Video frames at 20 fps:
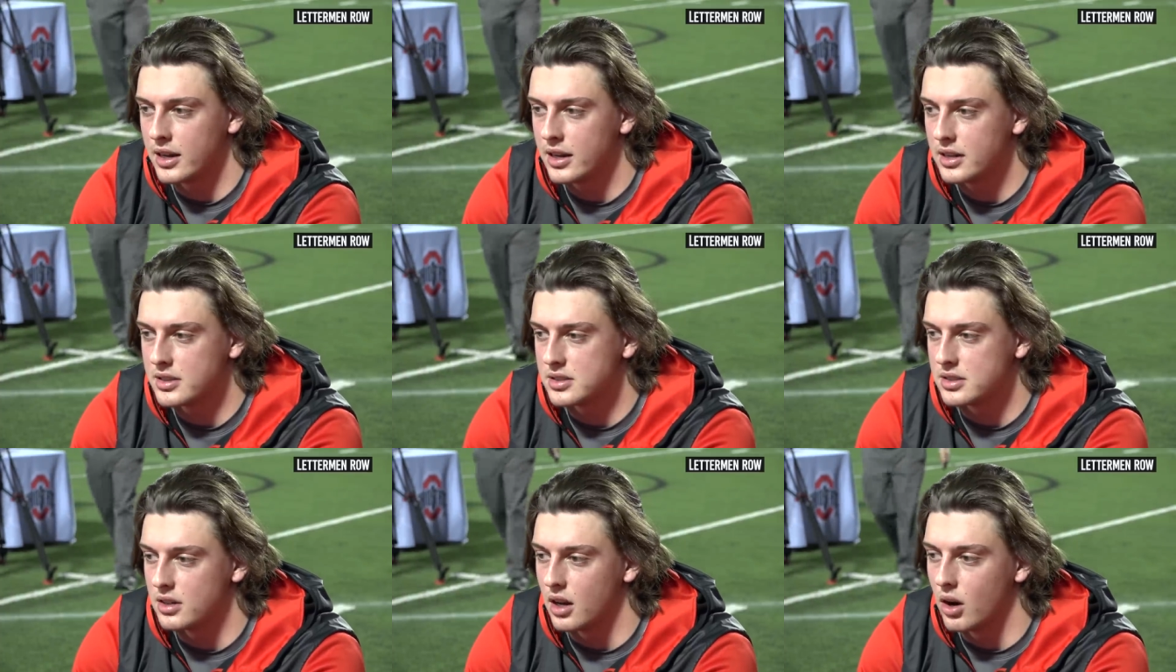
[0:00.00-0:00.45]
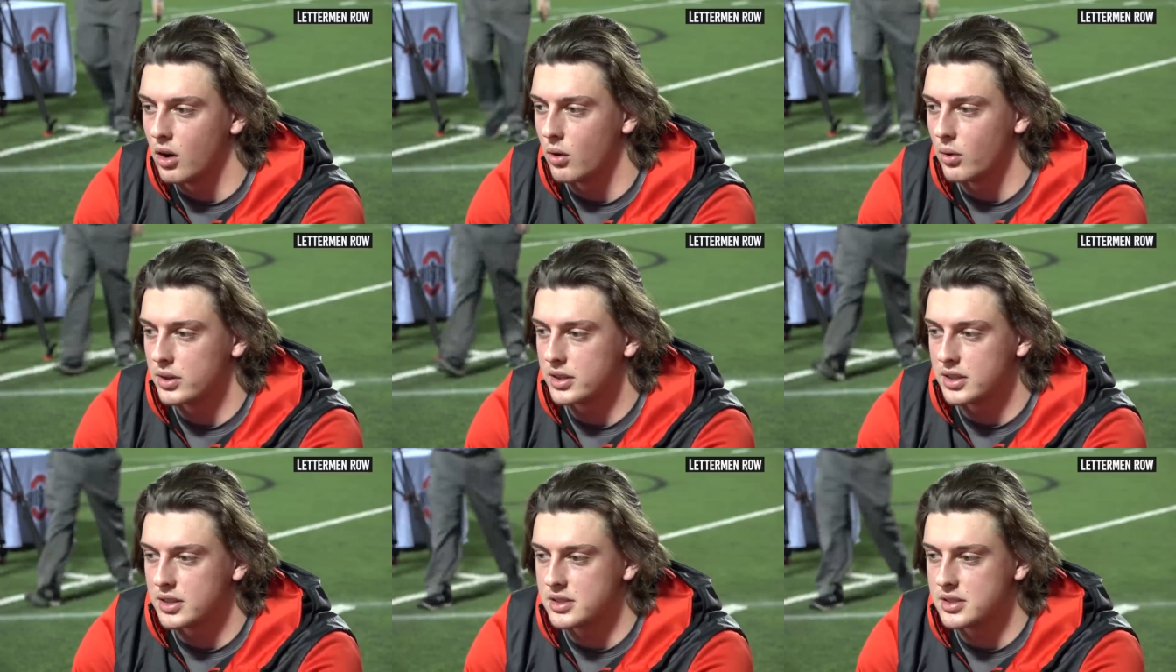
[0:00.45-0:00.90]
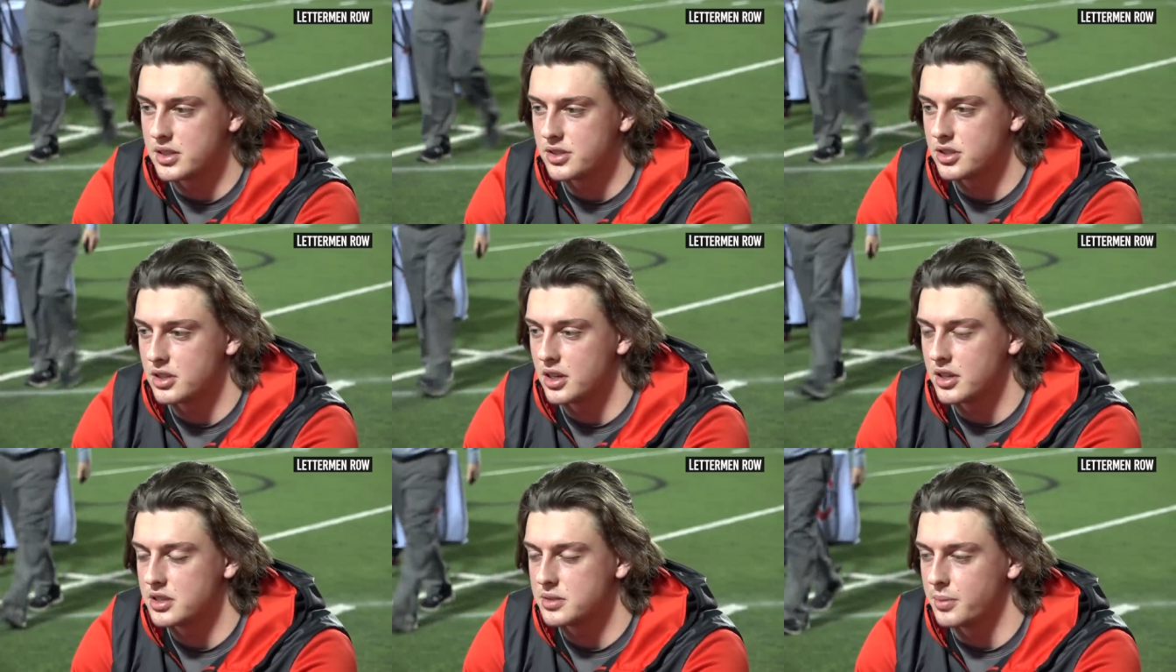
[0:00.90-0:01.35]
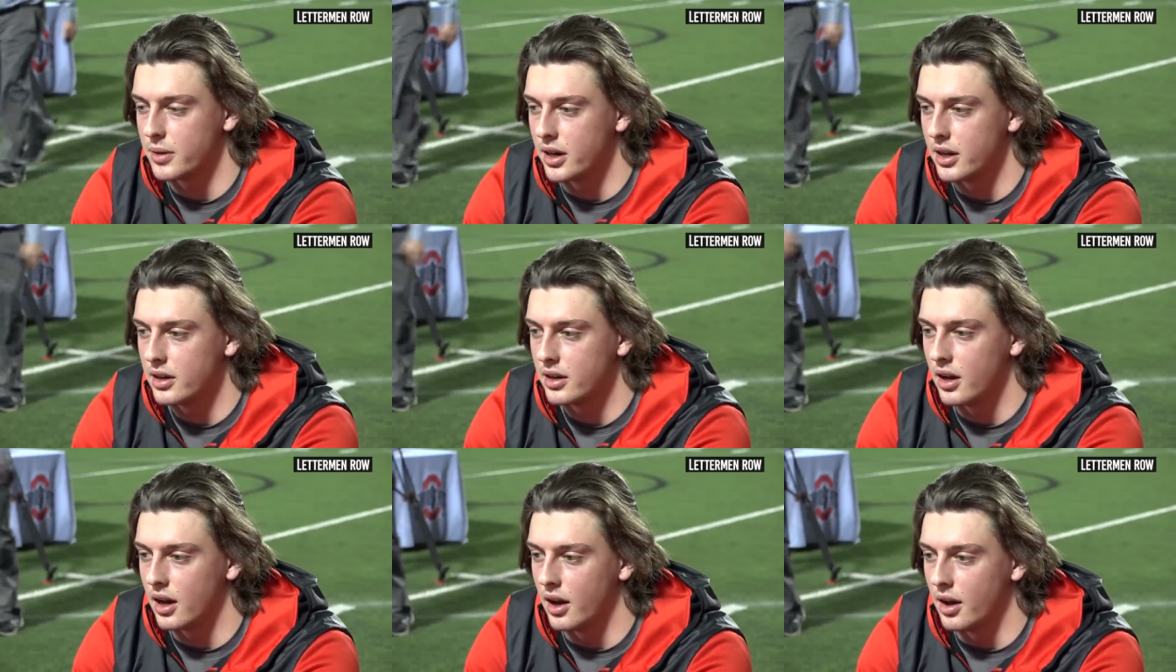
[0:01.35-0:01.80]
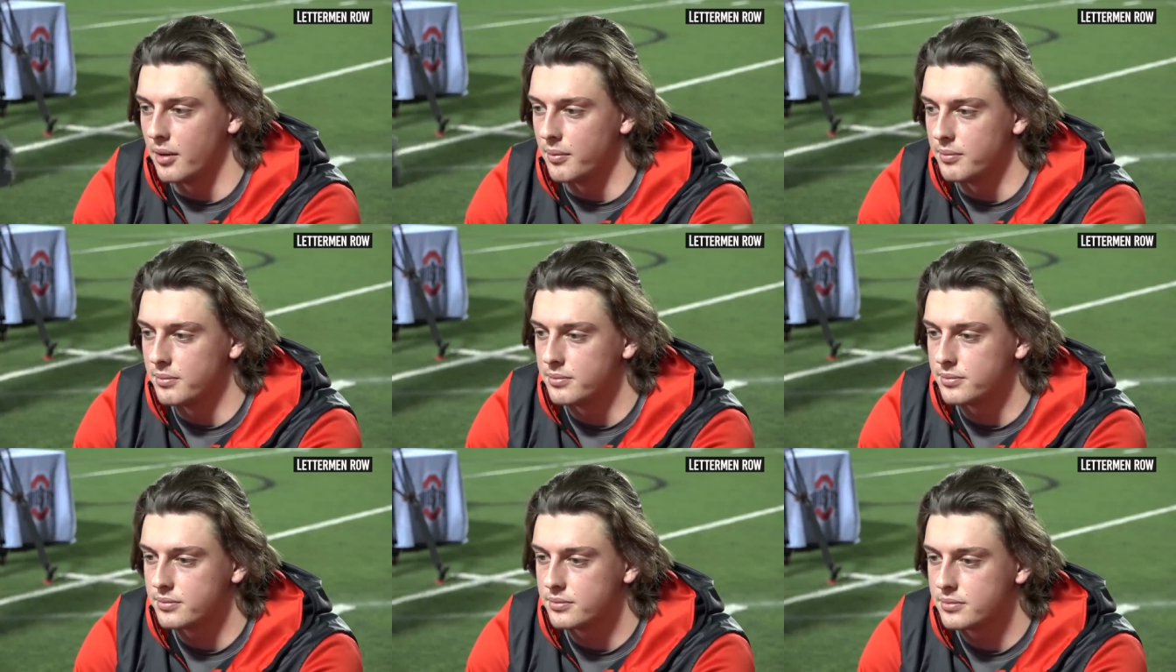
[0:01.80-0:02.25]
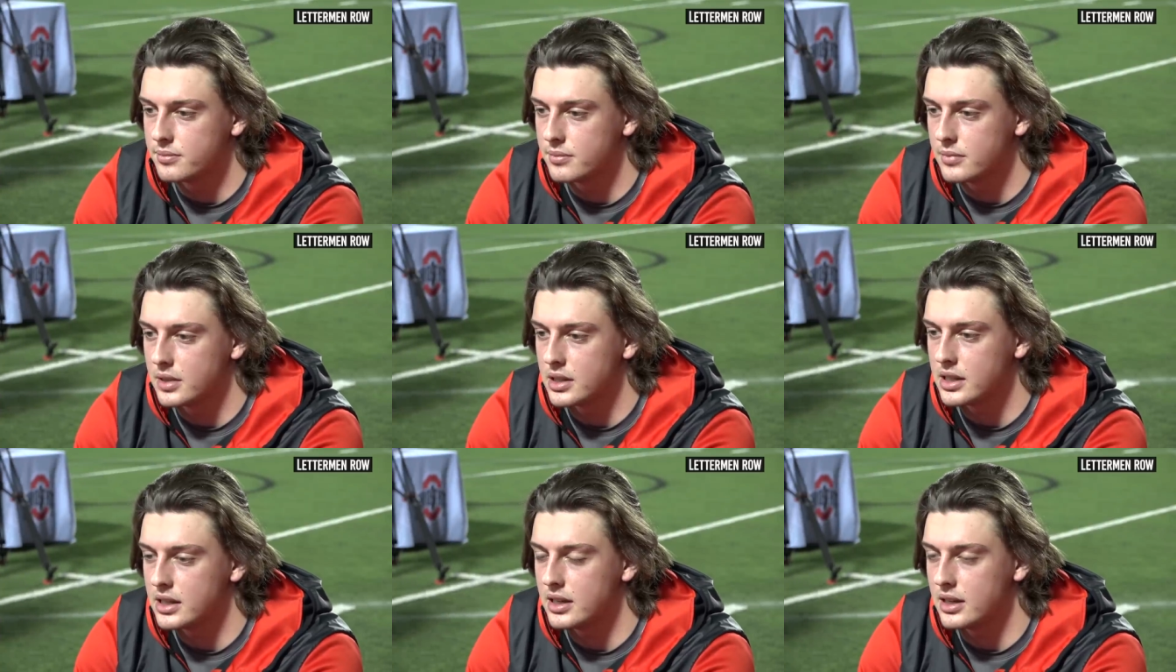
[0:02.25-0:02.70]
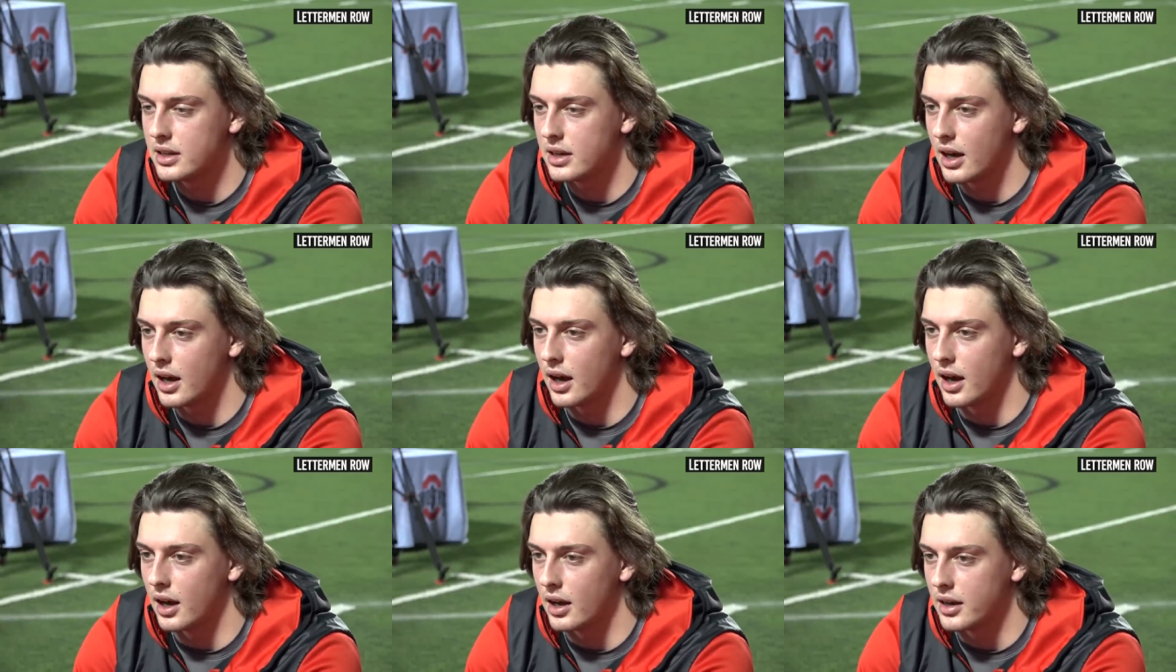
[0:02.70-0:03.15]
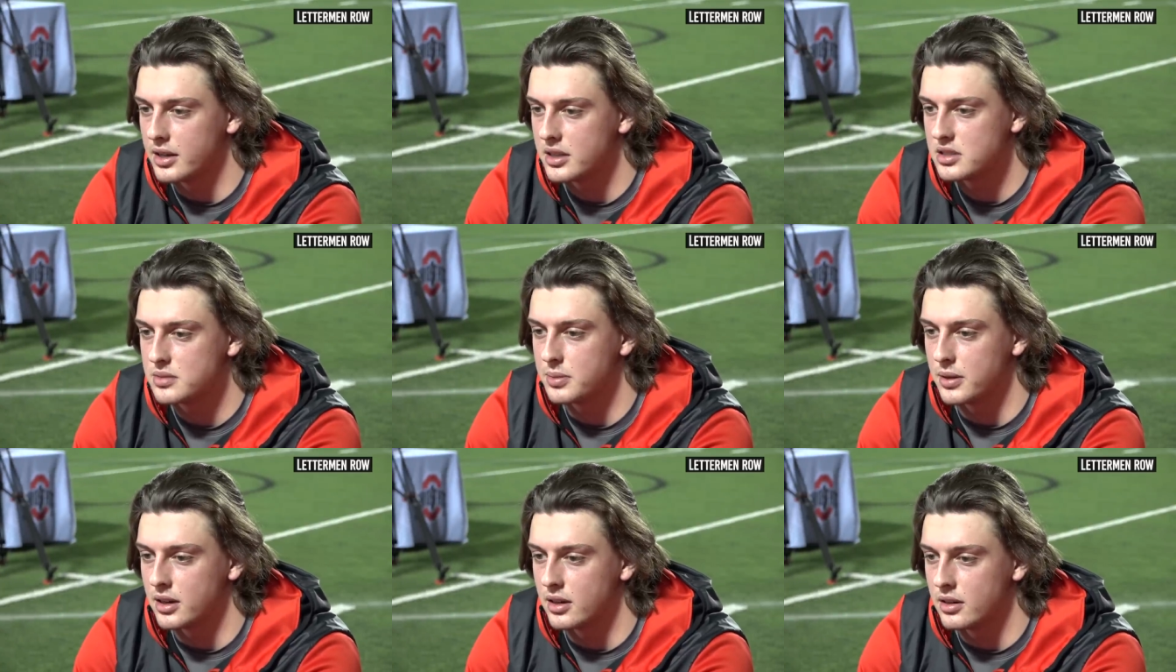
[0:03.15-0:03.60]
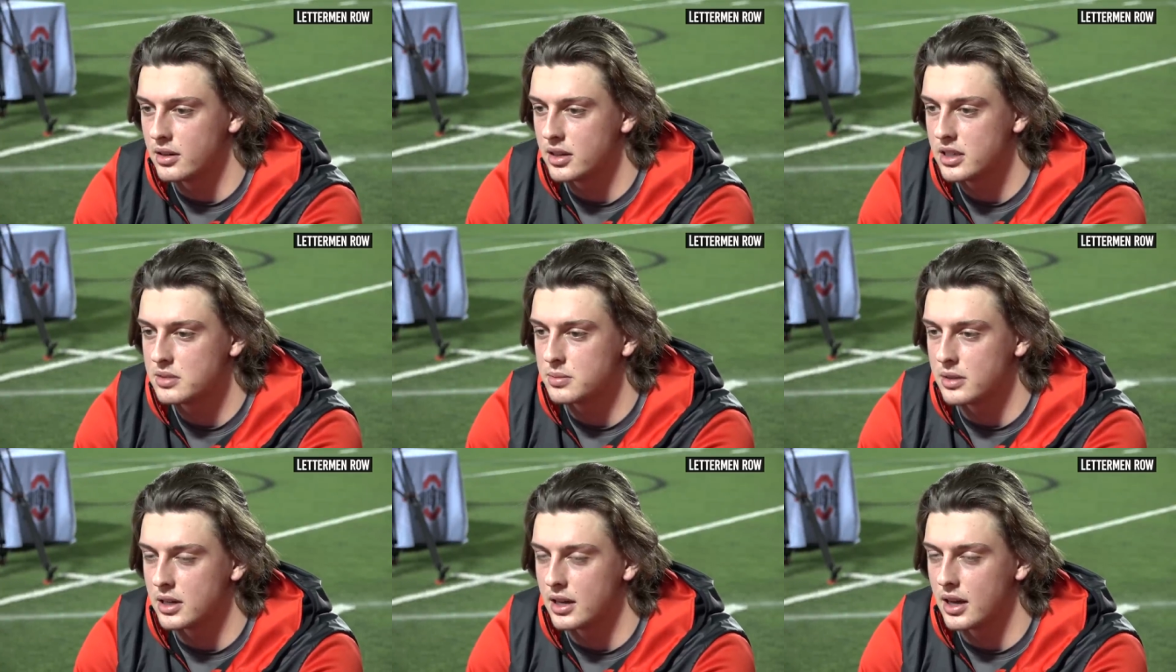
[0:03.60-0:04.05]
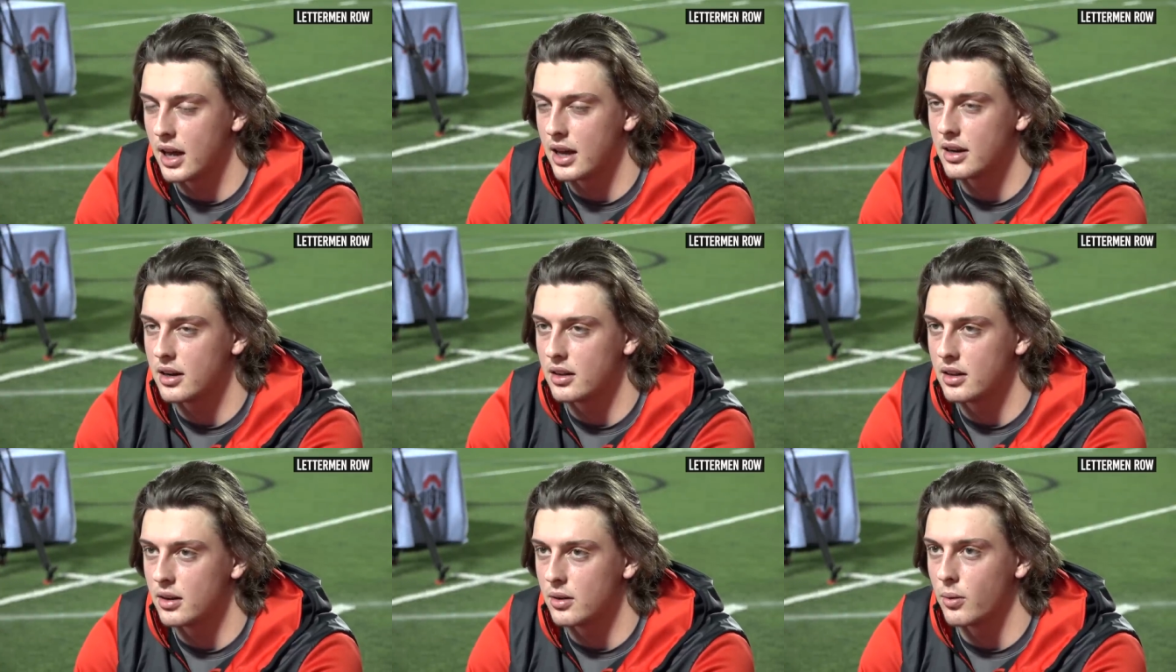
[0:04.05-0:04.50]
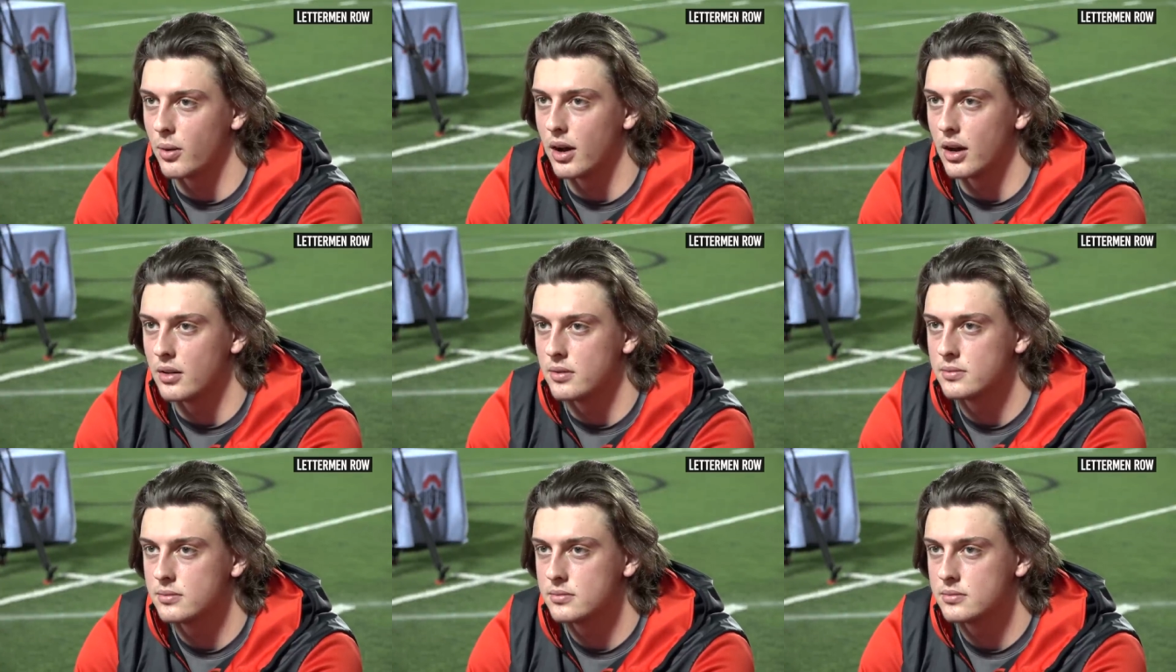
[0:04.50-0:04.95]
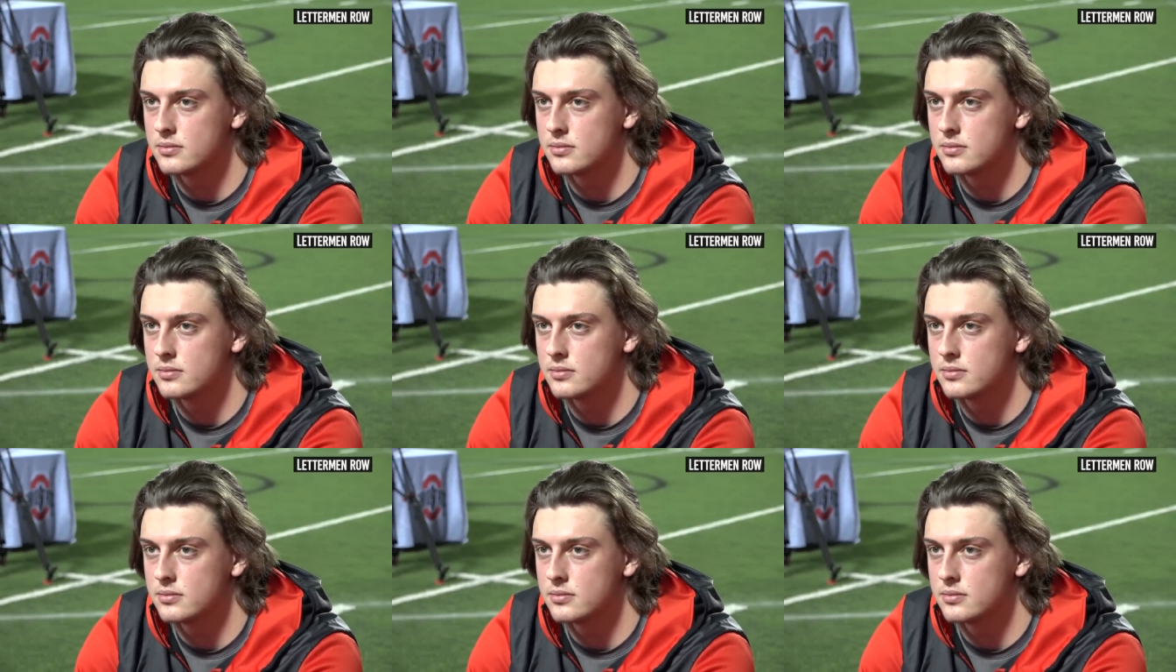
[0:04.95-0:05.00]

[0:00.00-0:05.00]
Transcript: He doesn't know what the decision is, but um, he uh, he's been he's been handling it well.